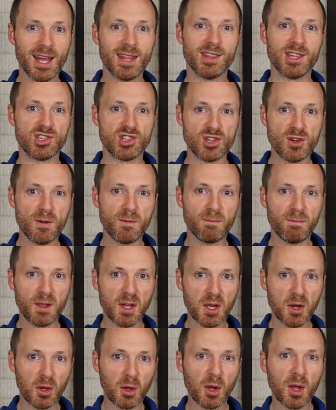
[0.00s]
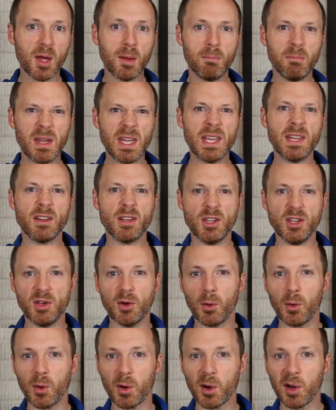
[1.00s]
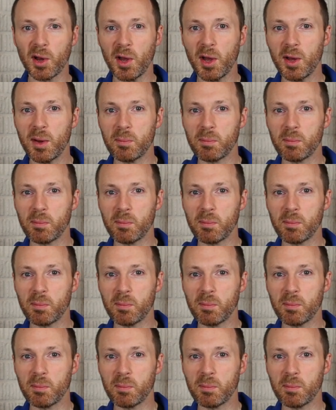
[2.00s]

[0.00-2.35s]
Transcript: that you feel meet your